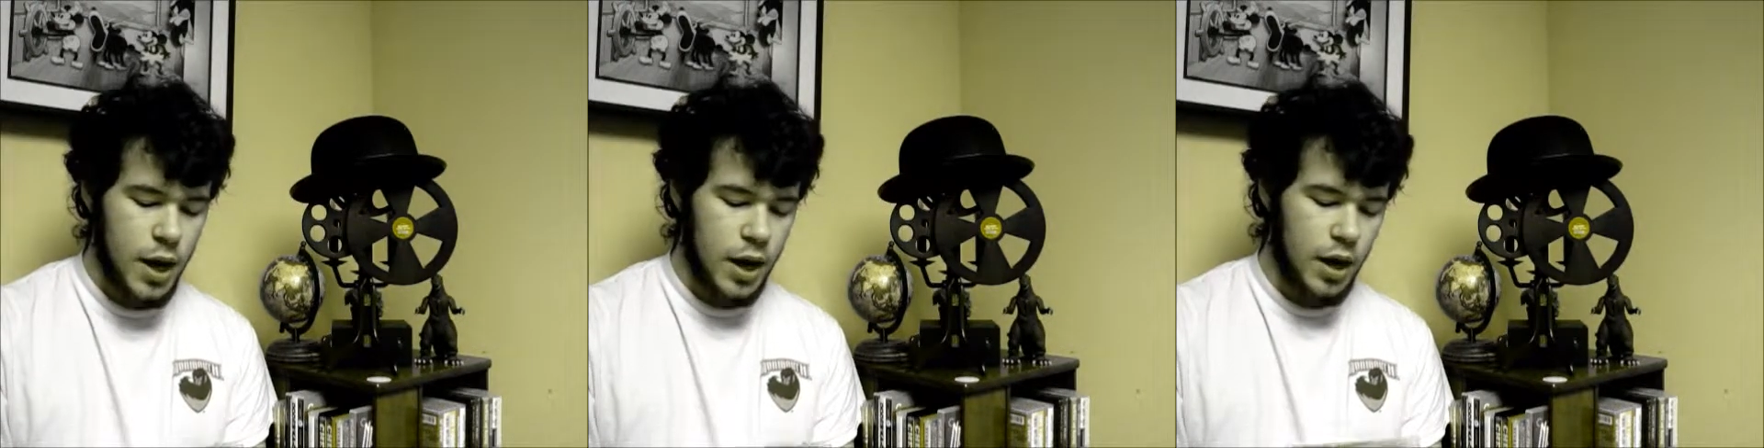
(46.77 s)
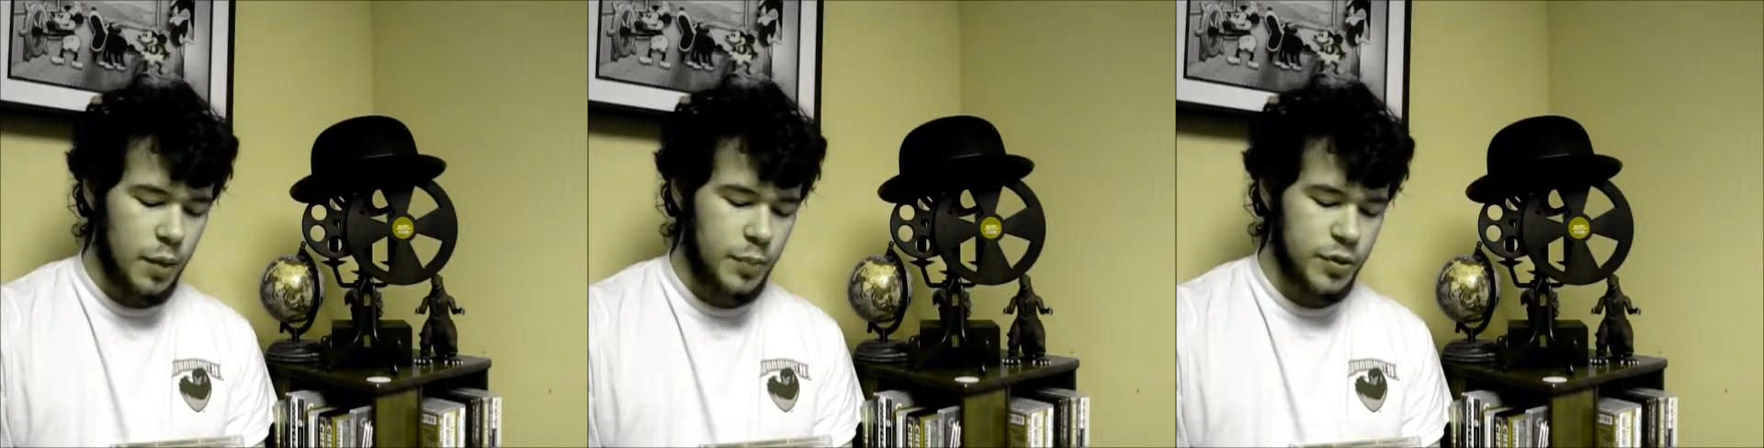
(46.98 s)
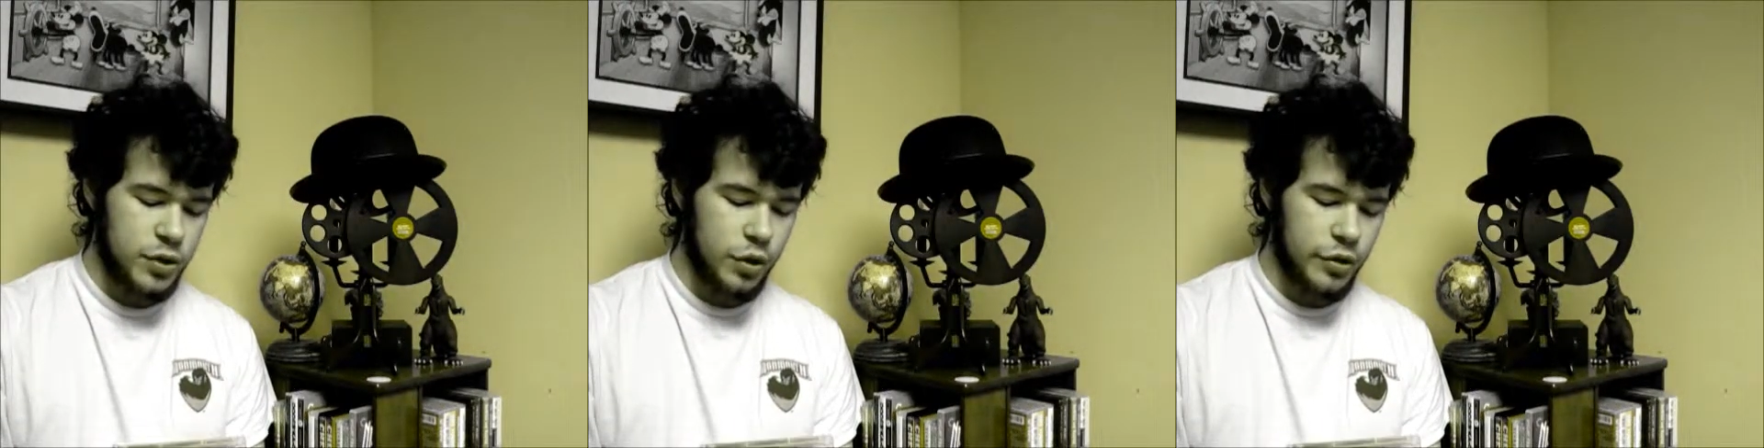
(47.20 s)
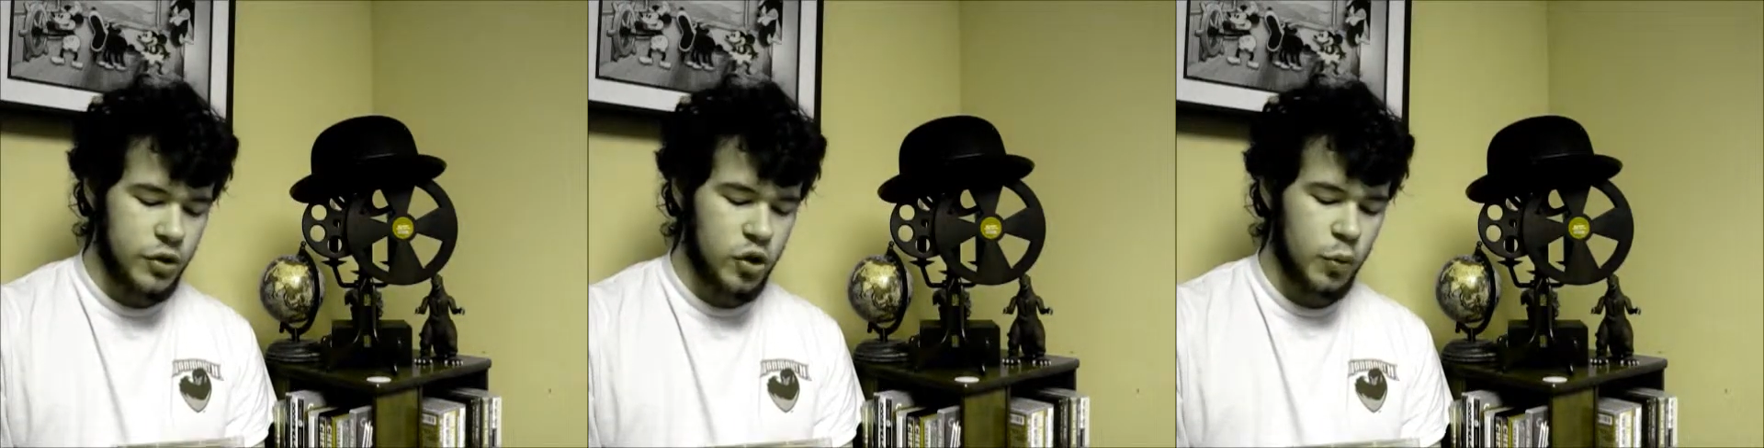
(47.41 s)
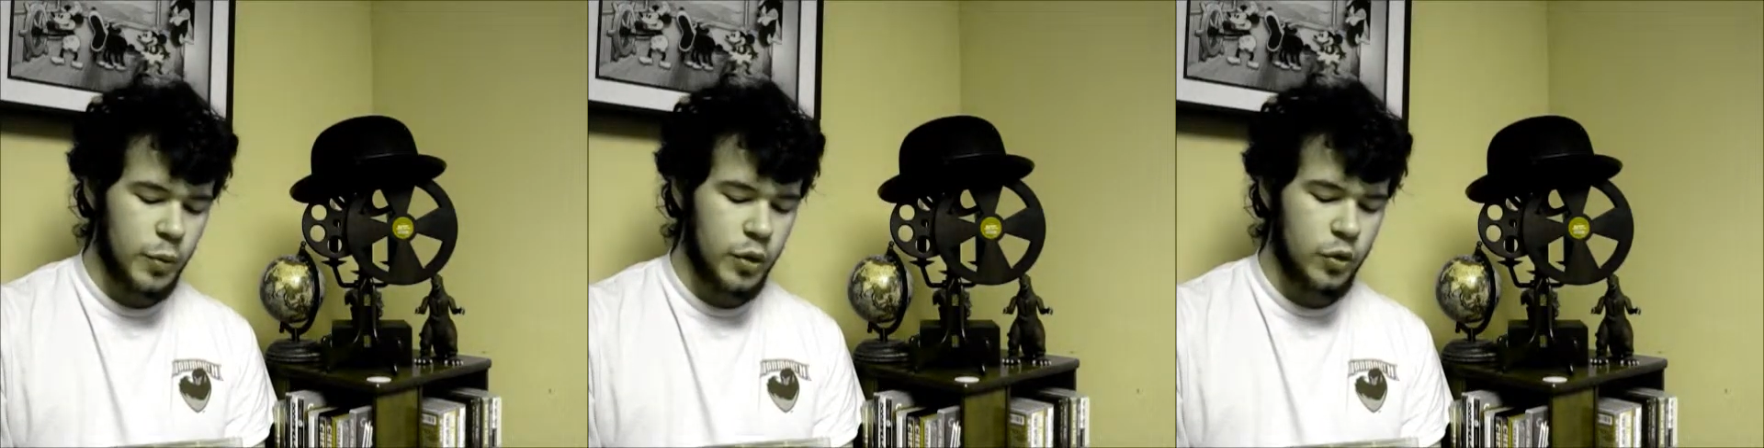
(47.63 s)
an episode of
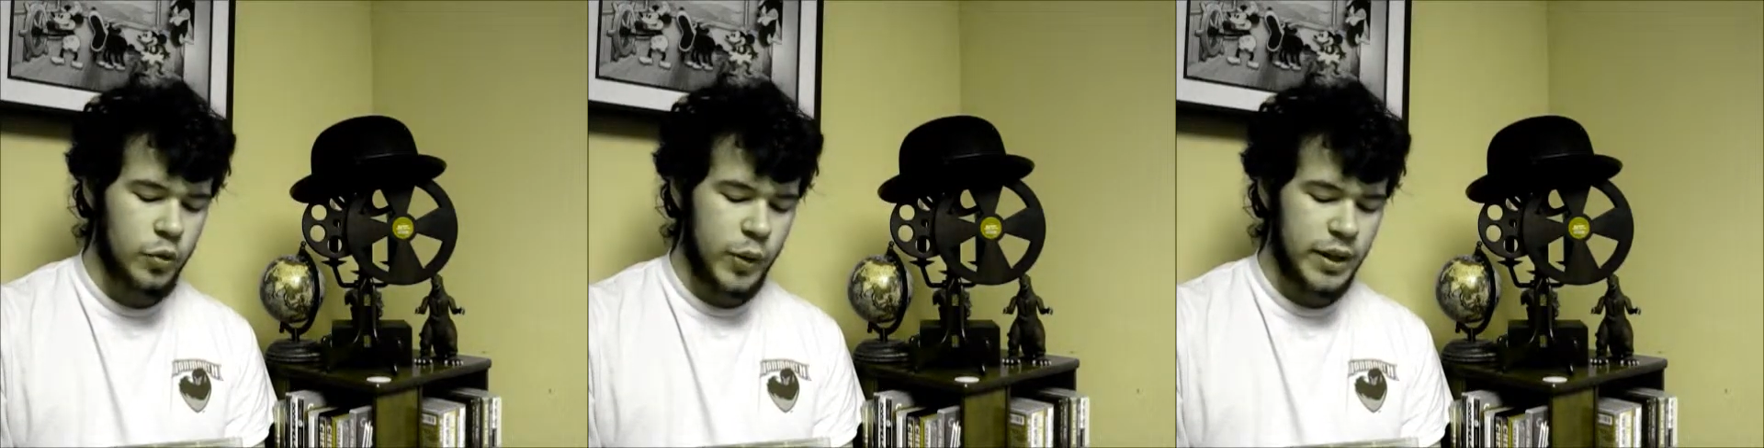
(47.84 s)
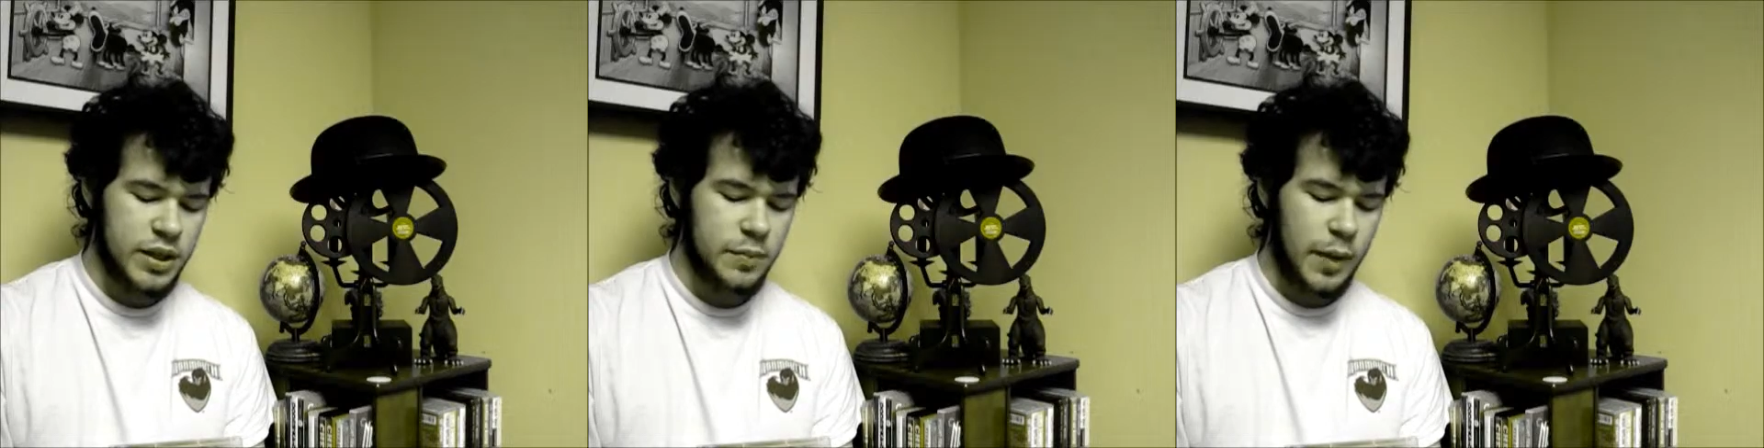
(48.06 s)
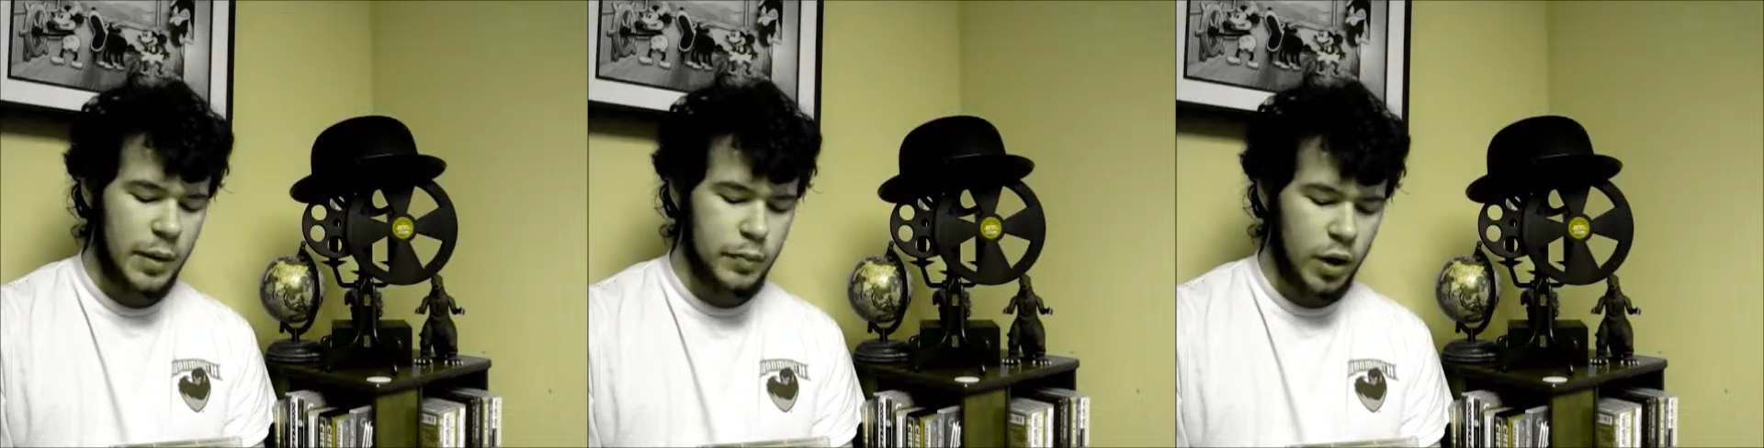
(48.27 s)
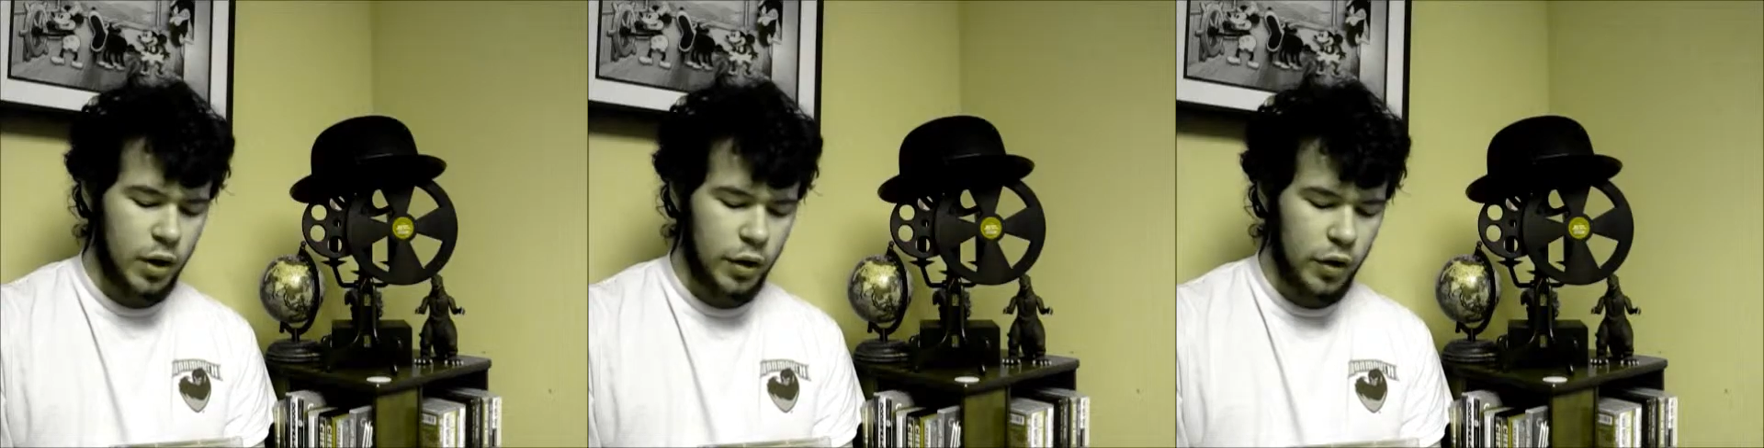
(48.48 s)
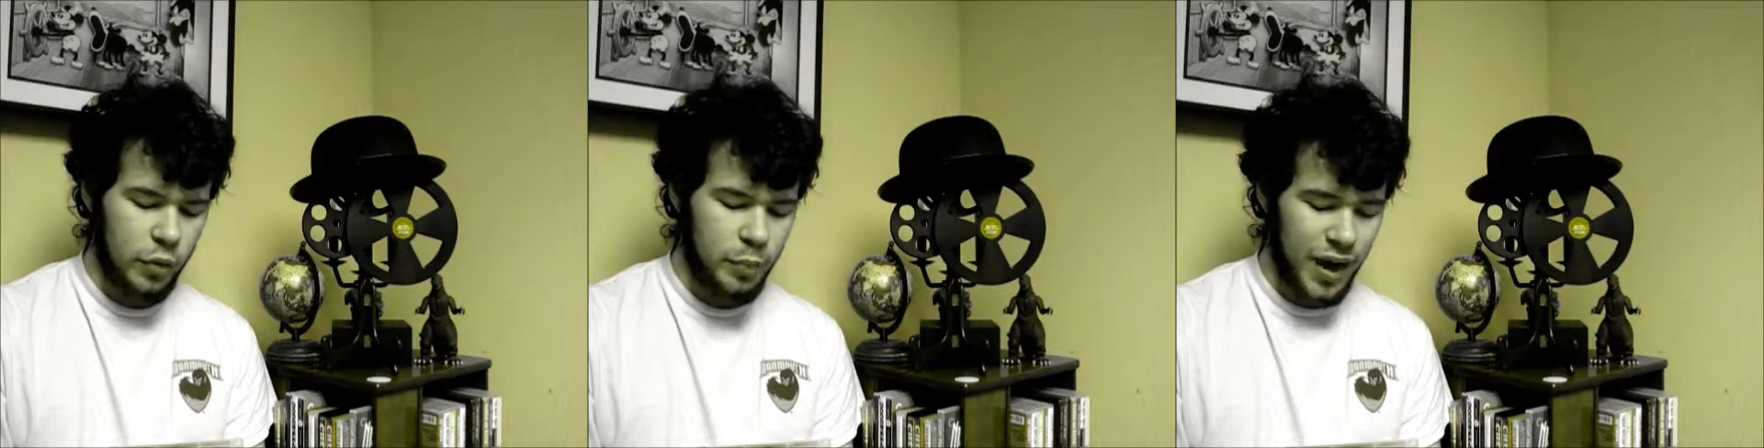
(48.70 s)
Scooby-Doo directed by
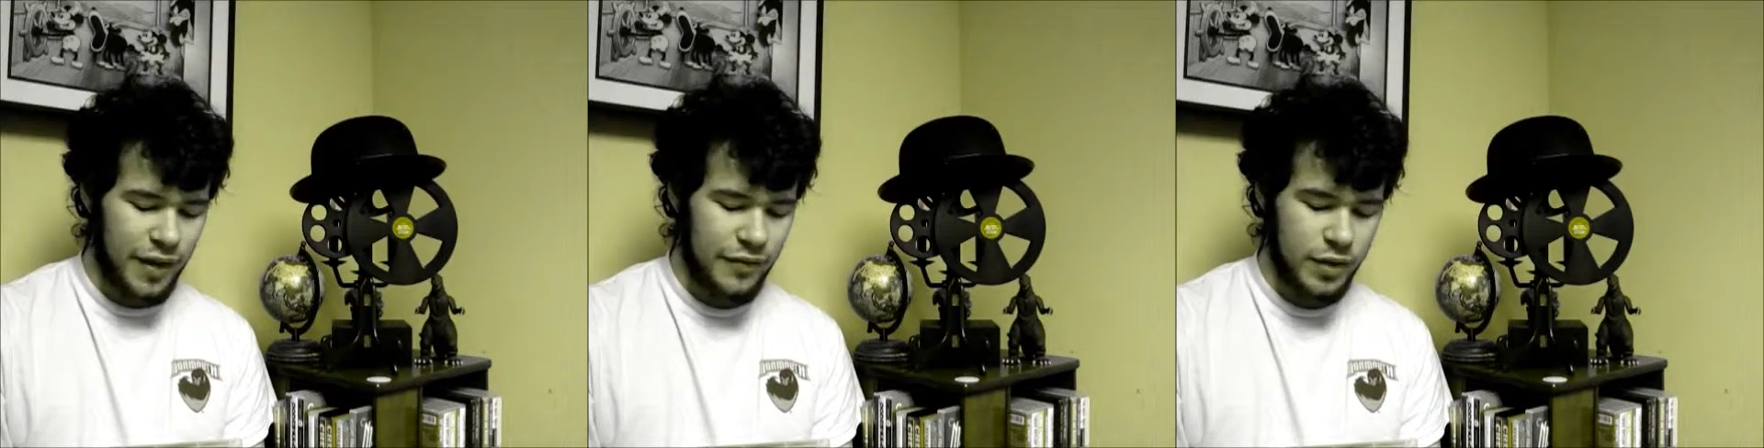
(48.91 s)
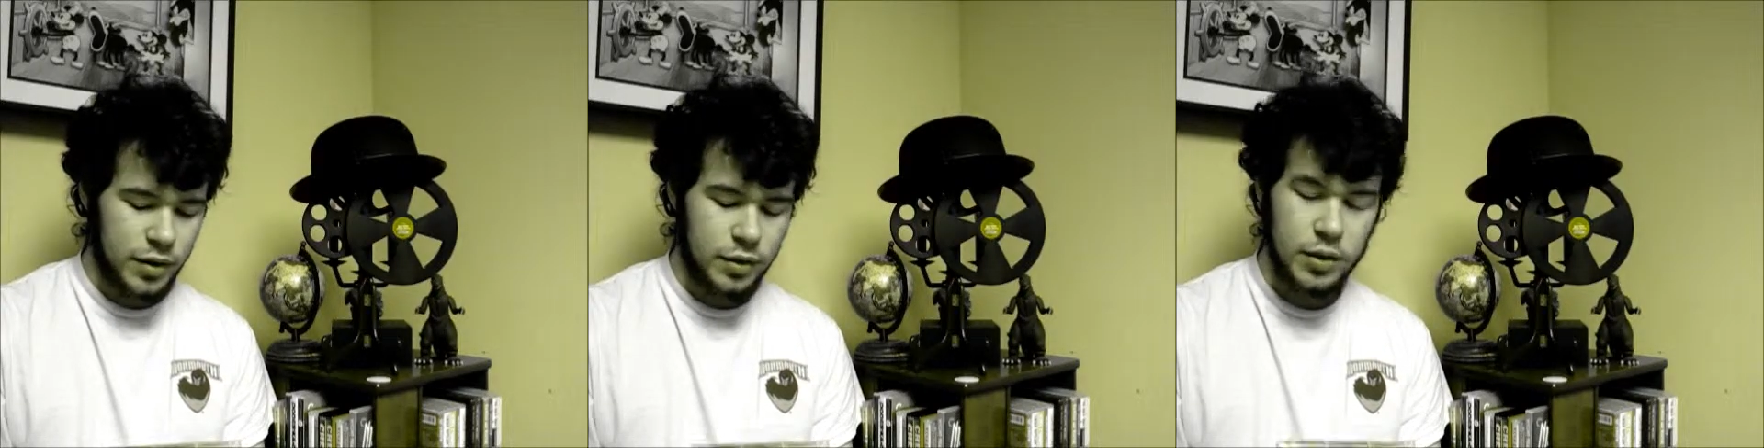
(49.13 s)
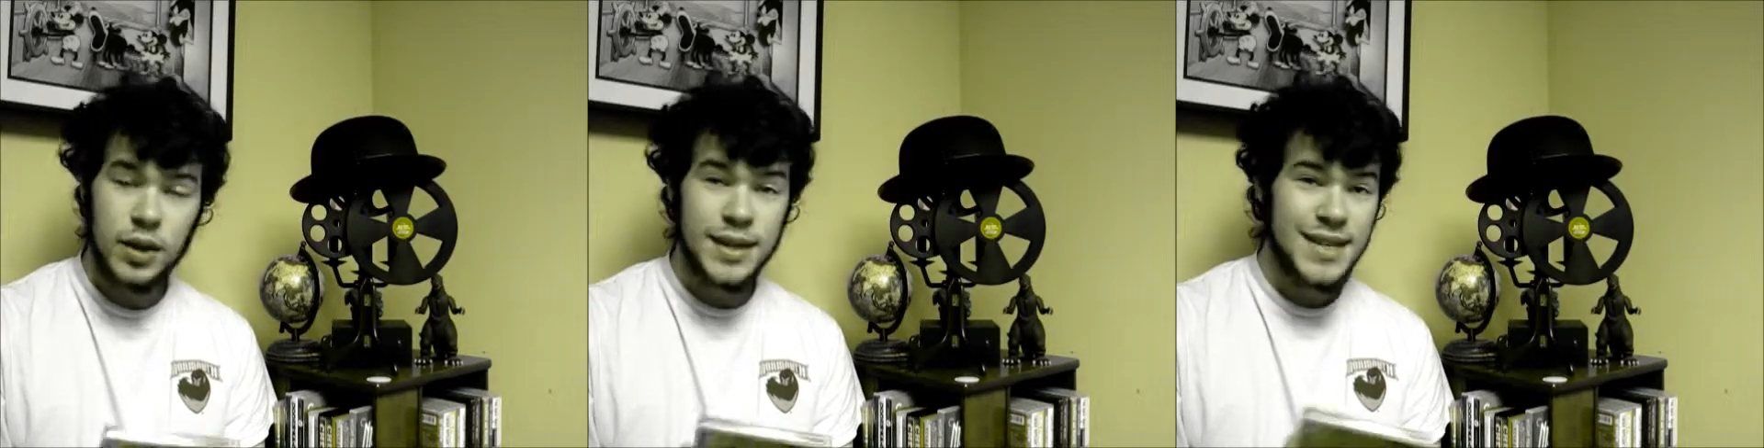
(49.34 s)
Mario Bava.